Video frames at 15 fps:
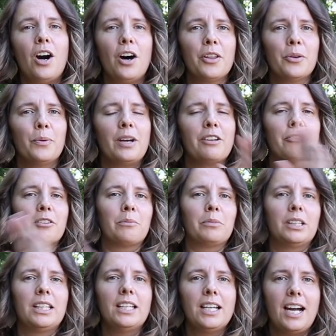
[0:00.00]
all the way from
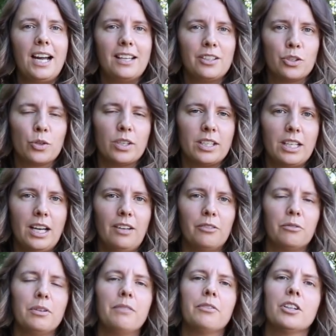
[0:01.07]
Lehi,
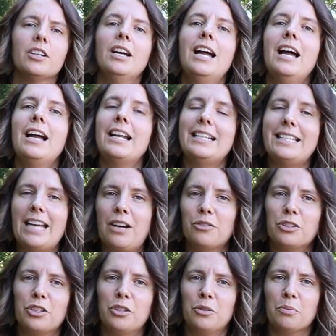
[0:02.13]
Jordanell River, down
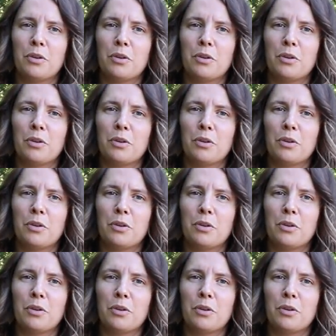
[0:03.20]
to